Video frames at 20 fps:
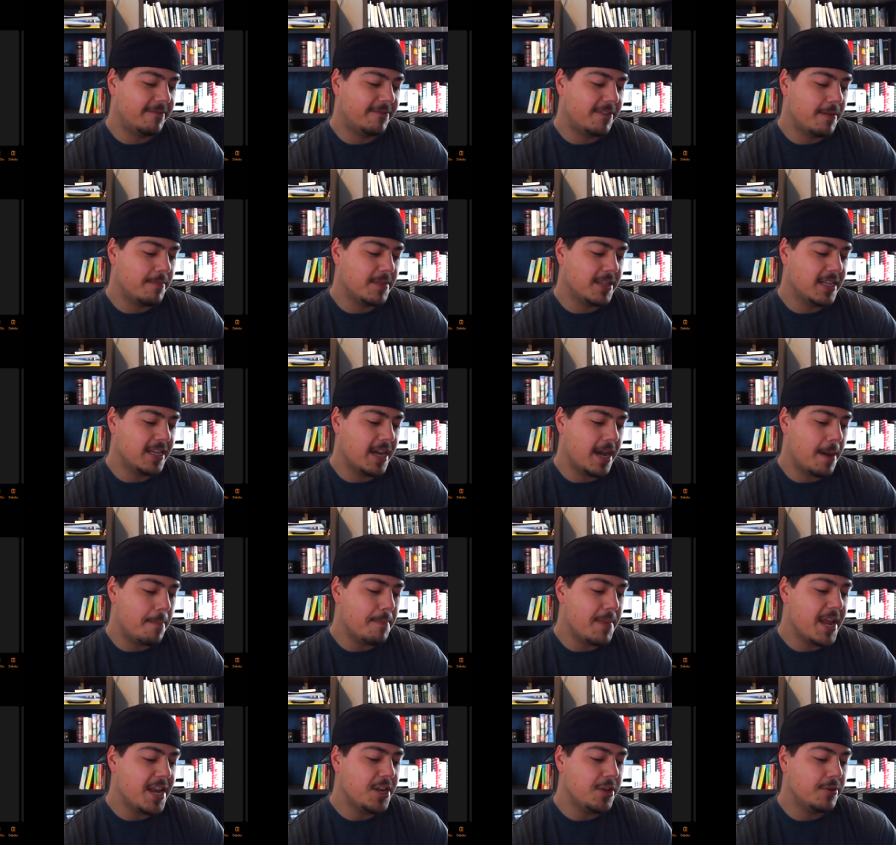from the
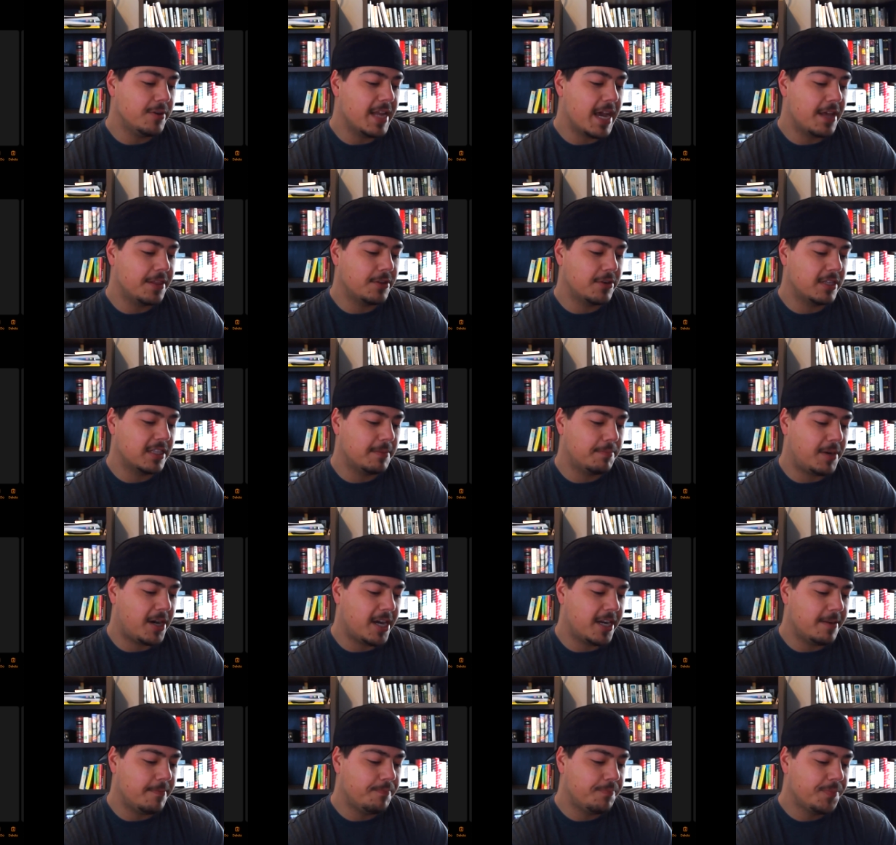menu down there at the
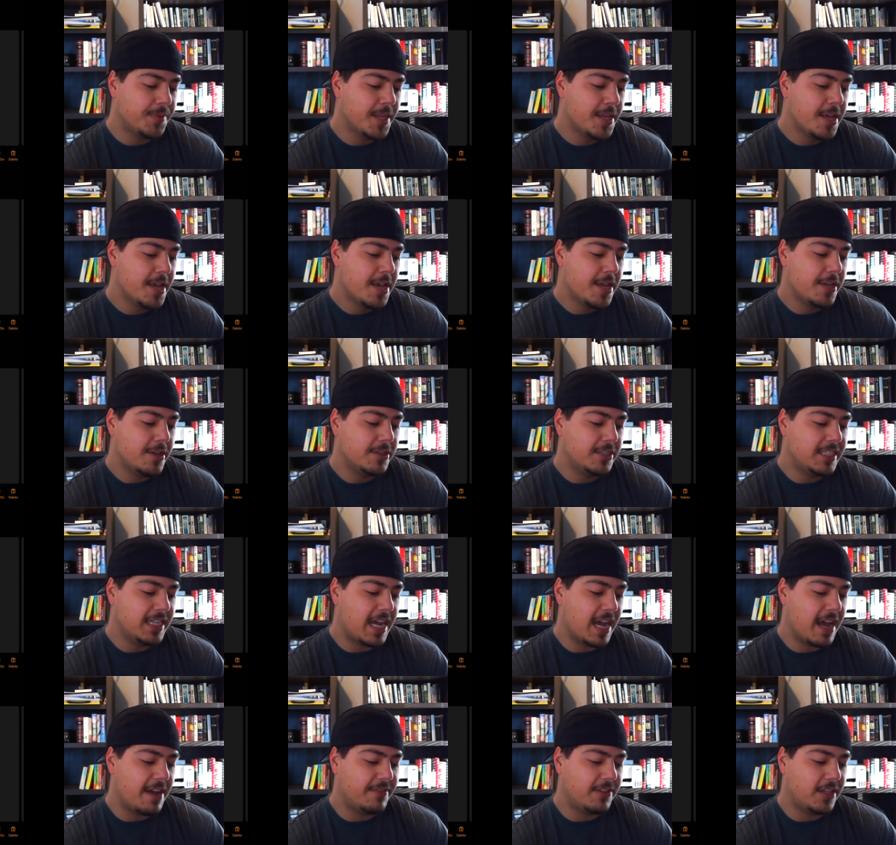bottom. You see
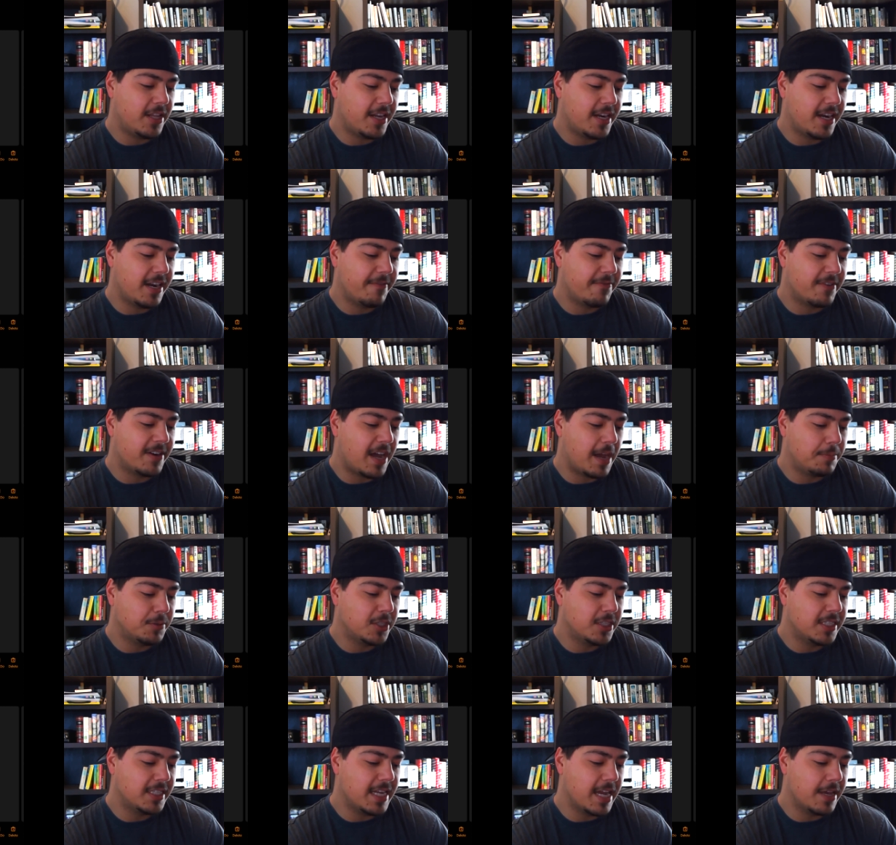I have a lot of different
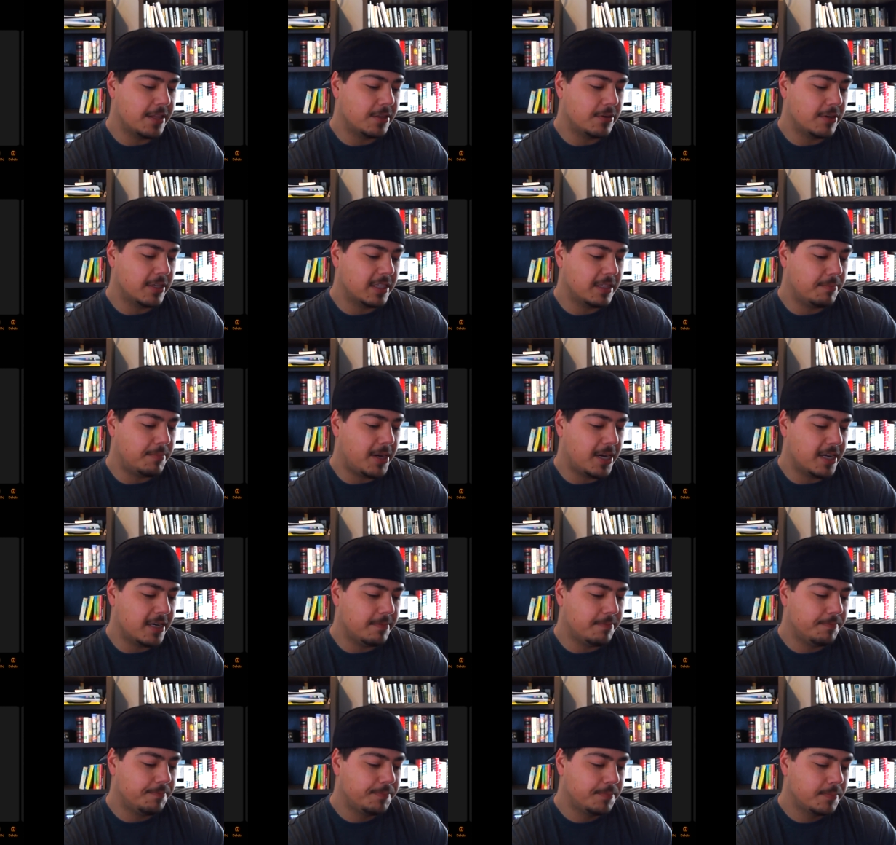options down there at the
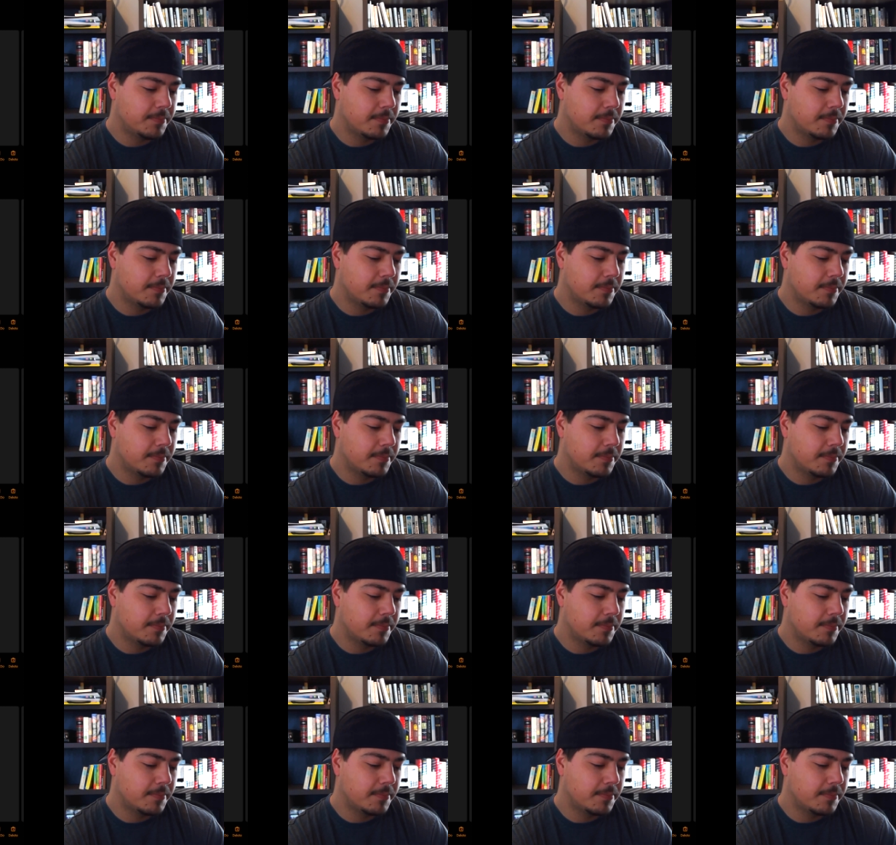bottom,